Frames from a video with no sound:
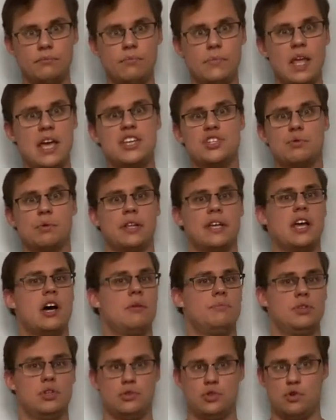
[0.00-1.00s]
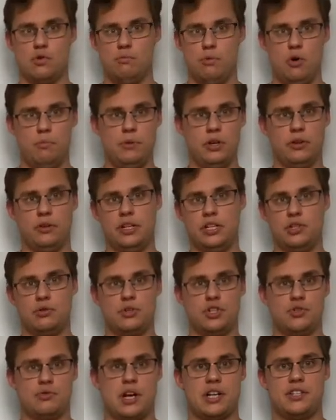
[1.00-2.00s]
has really helped. You know, doing mobility, doing
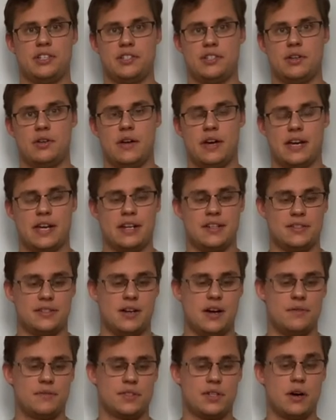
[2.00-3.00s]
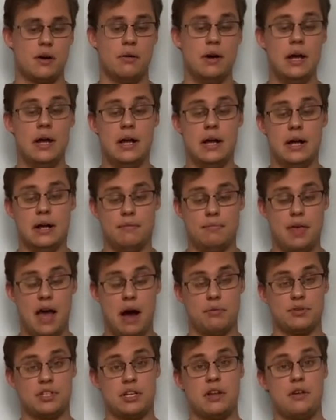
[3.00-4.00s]
stretches, and all that kind of stuff. So that
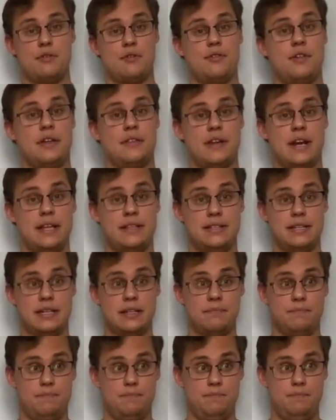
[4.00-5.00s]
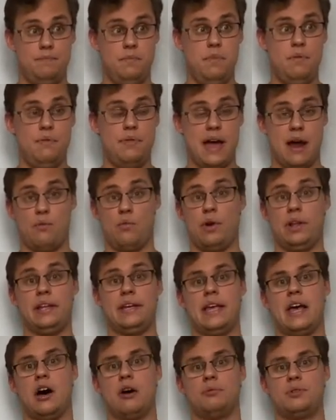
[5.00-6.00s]
was another thing that I did that really
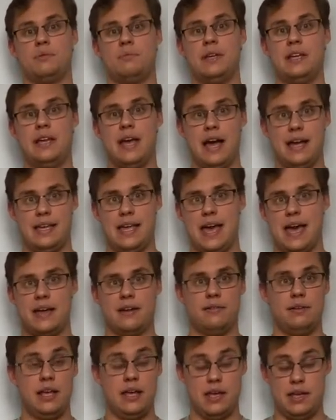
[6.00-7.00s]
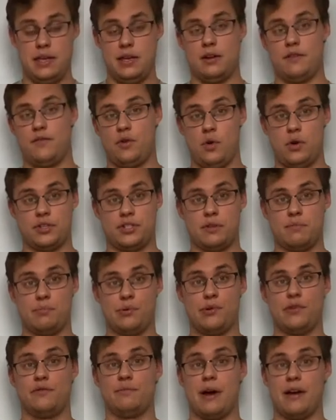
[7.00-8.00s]
helped me. Again, it, it of course
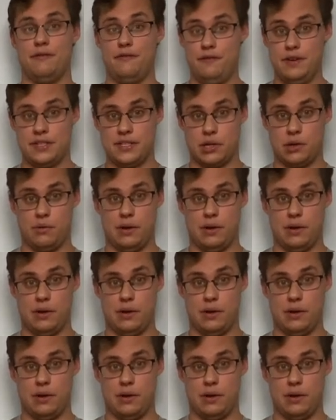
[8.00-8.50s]
improved my physical